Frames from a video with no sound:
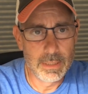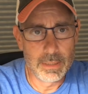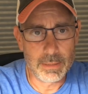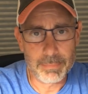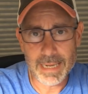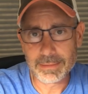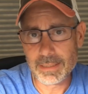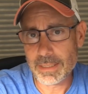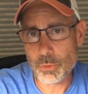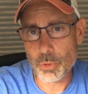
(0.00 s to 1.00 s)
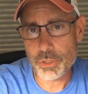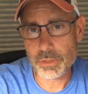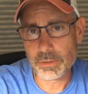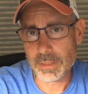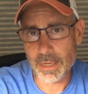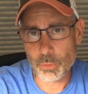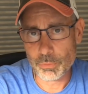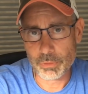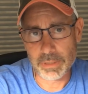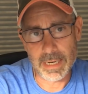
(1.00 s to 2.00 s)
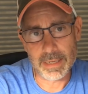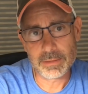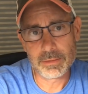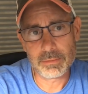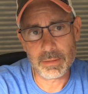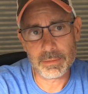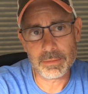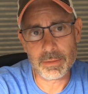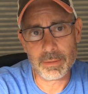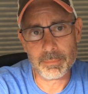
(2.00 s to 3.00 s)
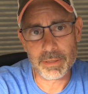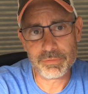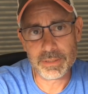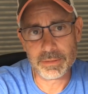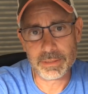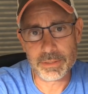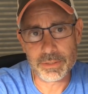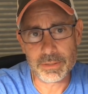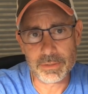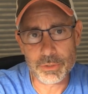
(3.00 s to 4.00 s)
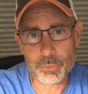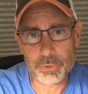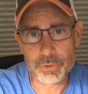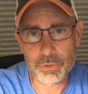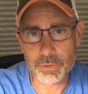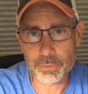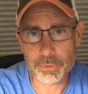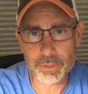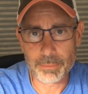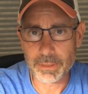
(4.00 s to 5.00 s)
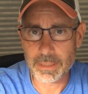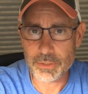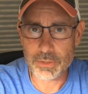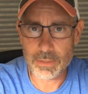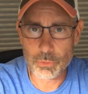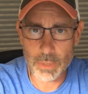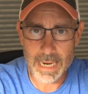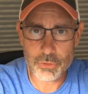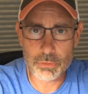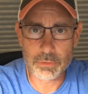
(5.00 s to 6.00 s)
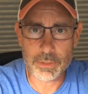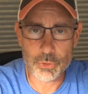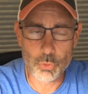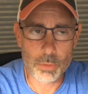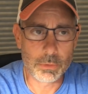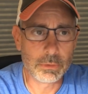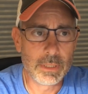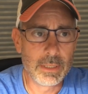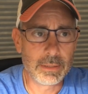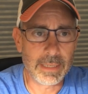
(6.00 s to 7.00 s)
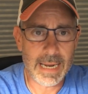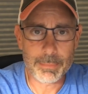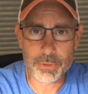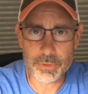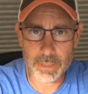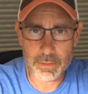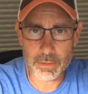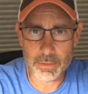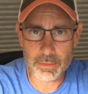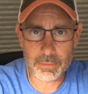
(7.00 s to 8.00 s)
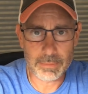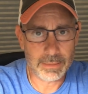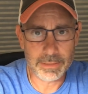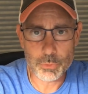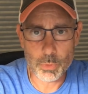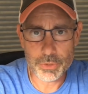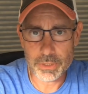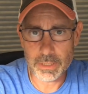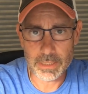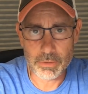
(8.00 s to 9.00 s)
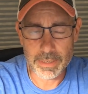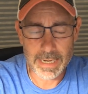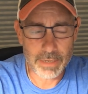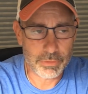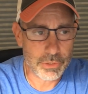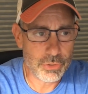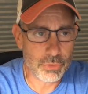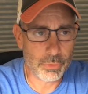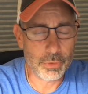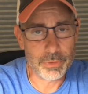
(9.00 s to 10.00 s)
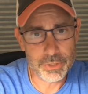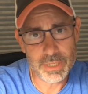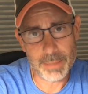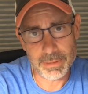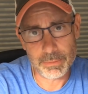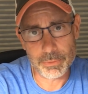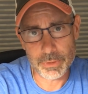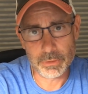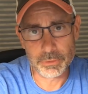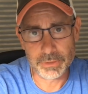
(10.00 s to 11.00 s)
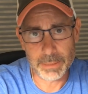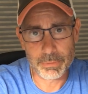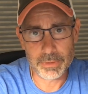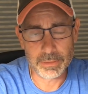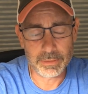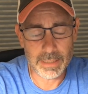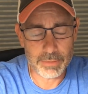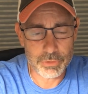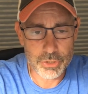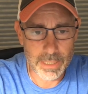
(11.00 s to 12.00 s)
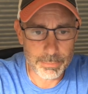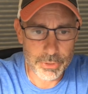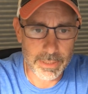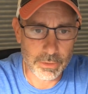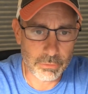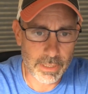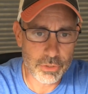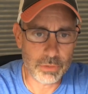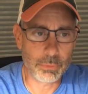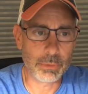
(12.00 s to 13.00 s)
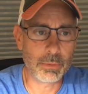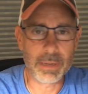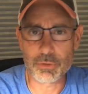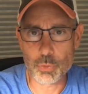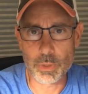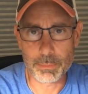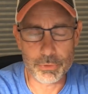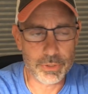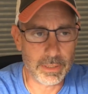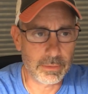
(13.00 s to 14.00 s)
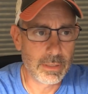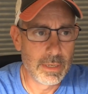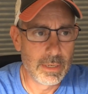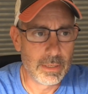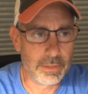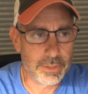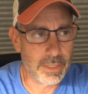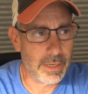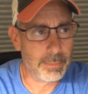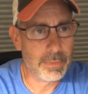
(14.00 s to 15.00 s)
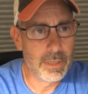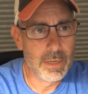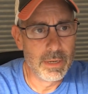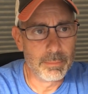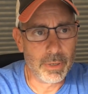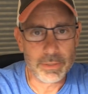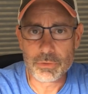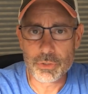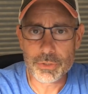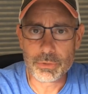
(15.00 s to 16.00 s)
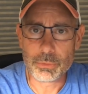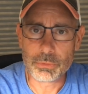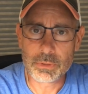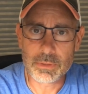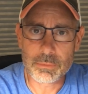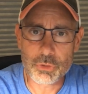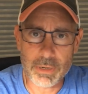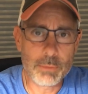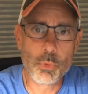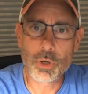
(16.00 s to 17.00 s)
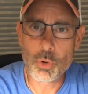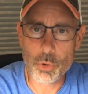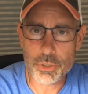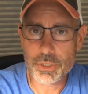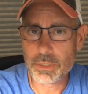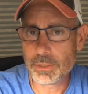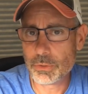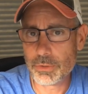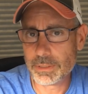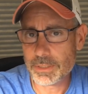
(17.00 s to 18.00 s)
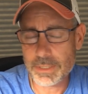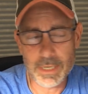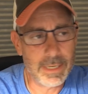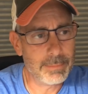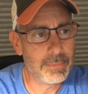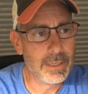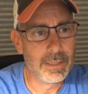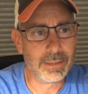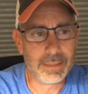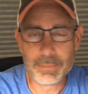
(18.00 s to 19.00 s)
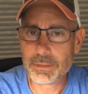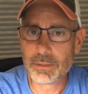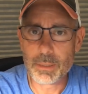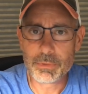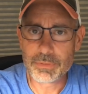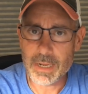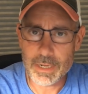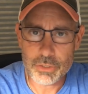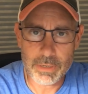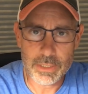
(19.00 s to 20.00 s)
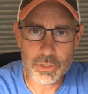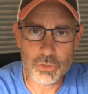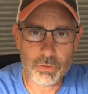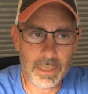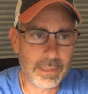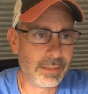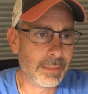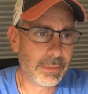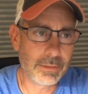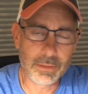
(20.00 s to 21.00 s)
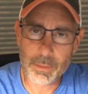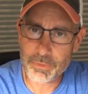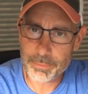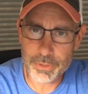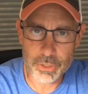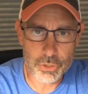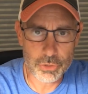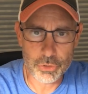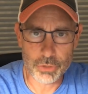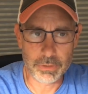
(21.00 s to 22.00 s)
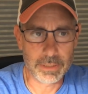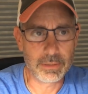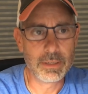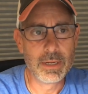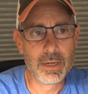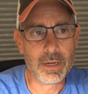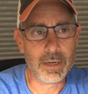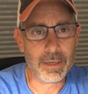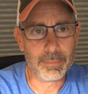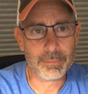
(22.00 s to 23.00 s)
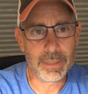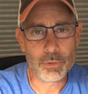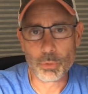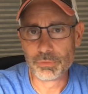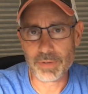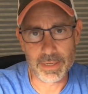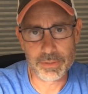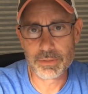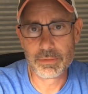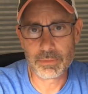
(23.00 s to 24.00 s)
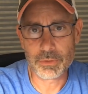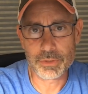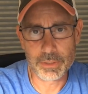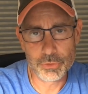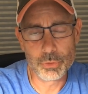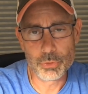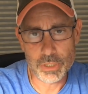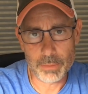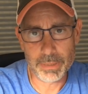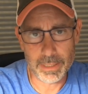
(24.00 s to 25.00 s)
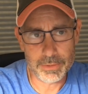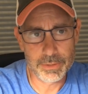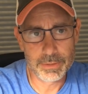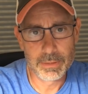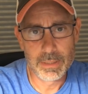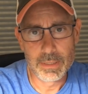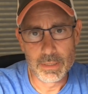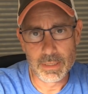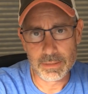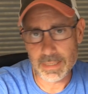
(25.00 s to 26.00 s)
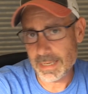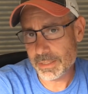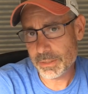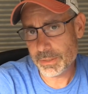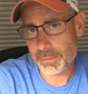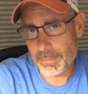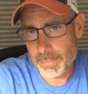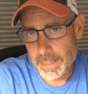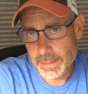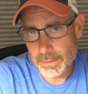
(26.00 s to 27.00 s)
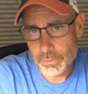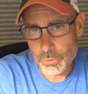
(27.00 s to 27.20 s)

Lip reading: And back then, I cautioned to not overreact. Right? My feeling is that this was something that's natural, that's normal, that happens at least once a year on average. Although this time it was a little deeper than the average 10% correction. We were about 20% this time. But just to trade more cautiously during this time, limit the number of contracts you trade, limit the number of positions you're in, and hold fast, because this too shall pass. Today is May